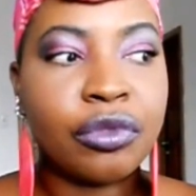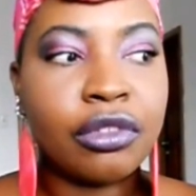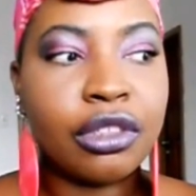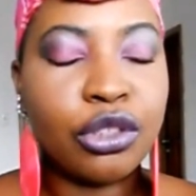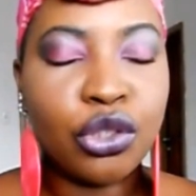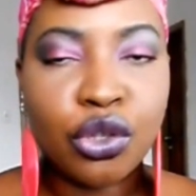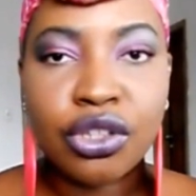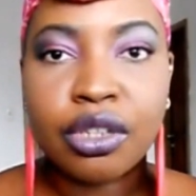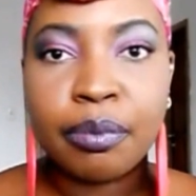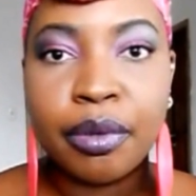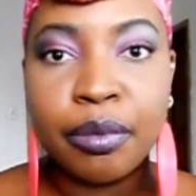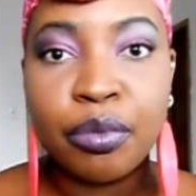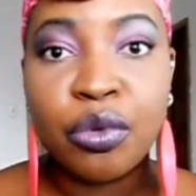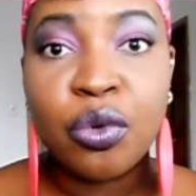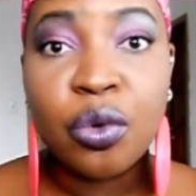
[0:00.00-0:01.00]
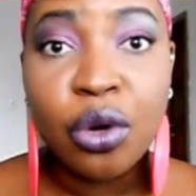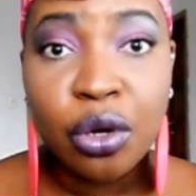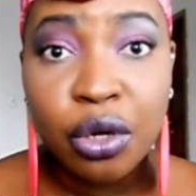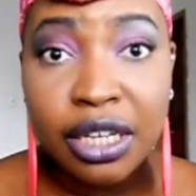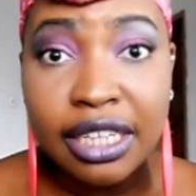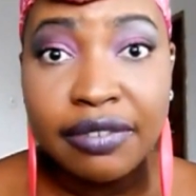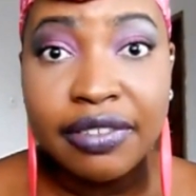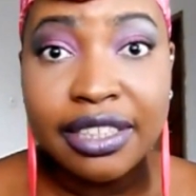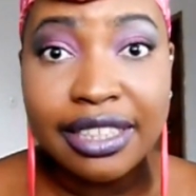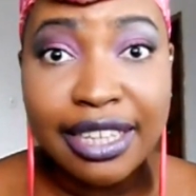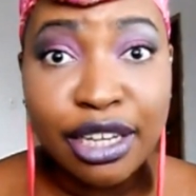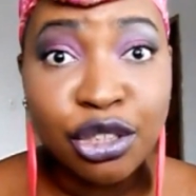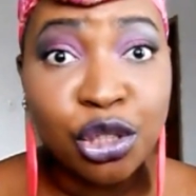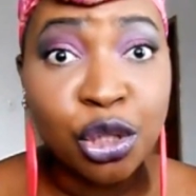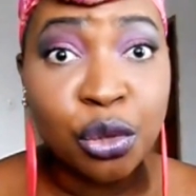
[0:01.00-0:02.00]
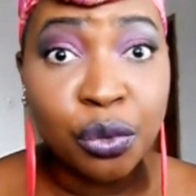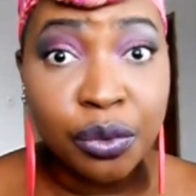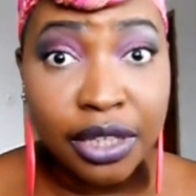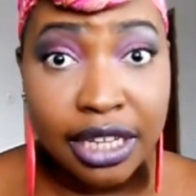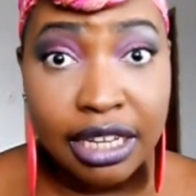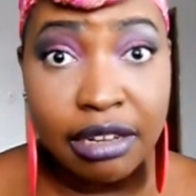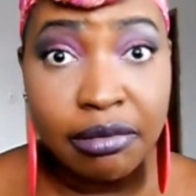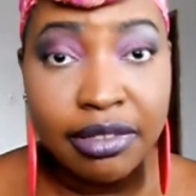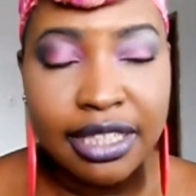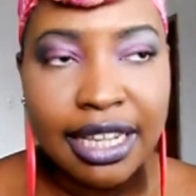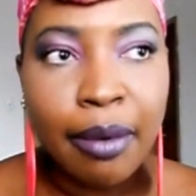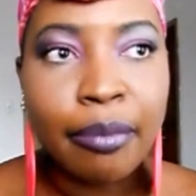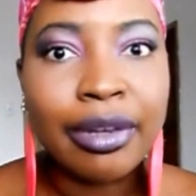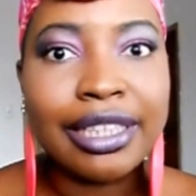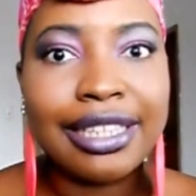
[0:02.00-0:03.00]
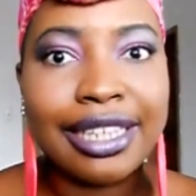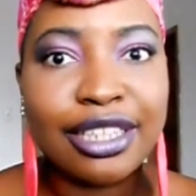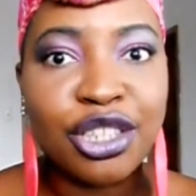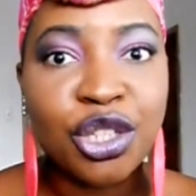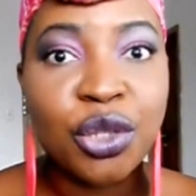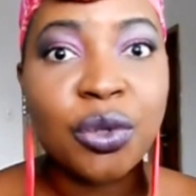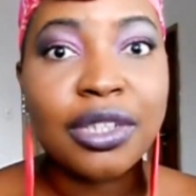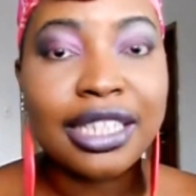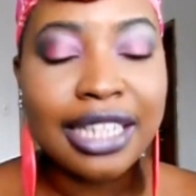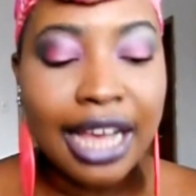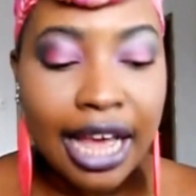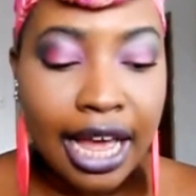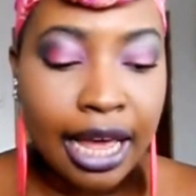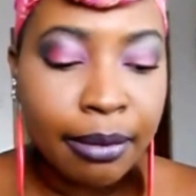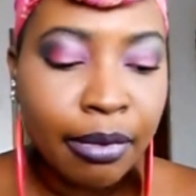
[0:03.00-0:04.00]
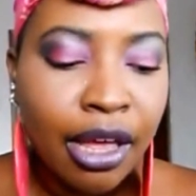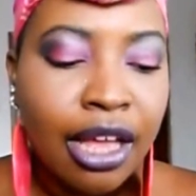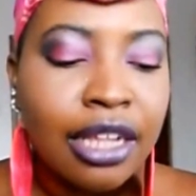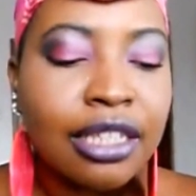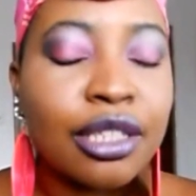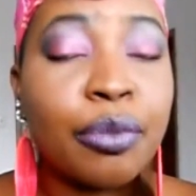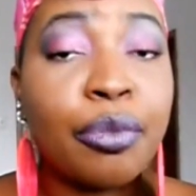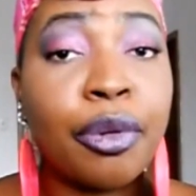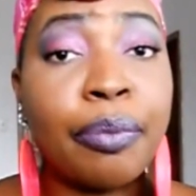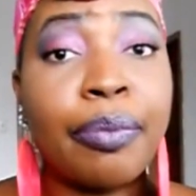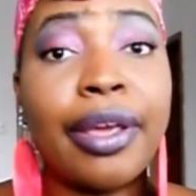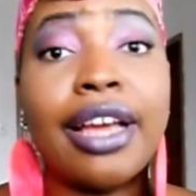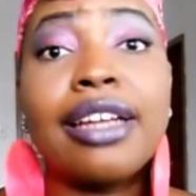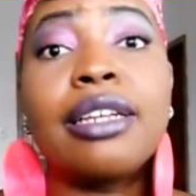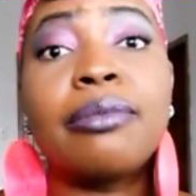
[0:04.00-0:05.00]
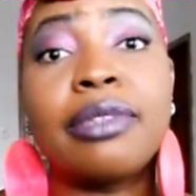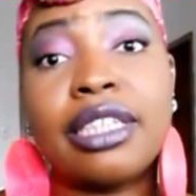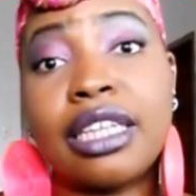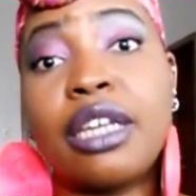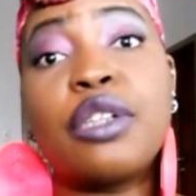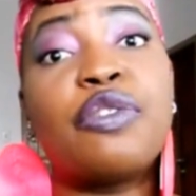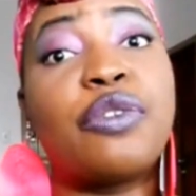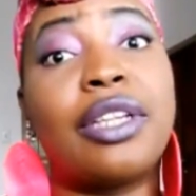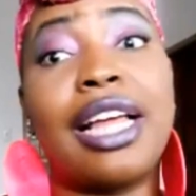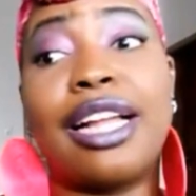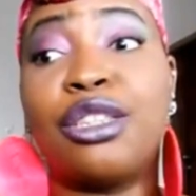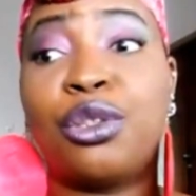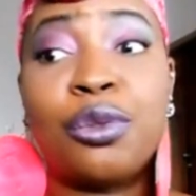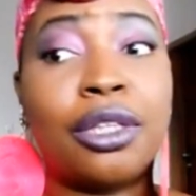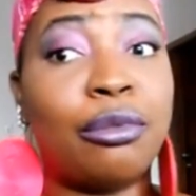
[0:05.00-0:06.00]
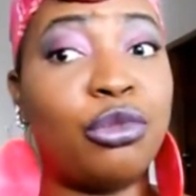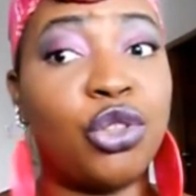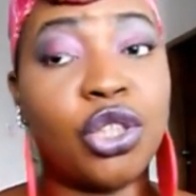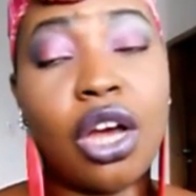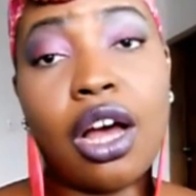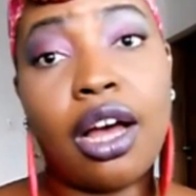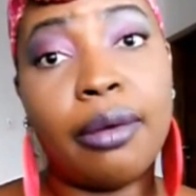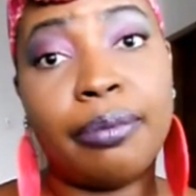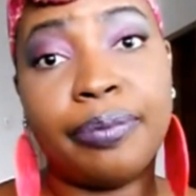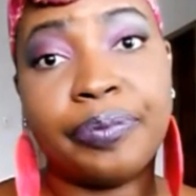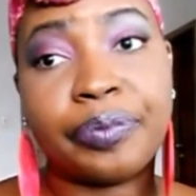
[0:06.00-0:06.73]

those are people who are living their dreams, but they took time to prepare themselves for that dream job.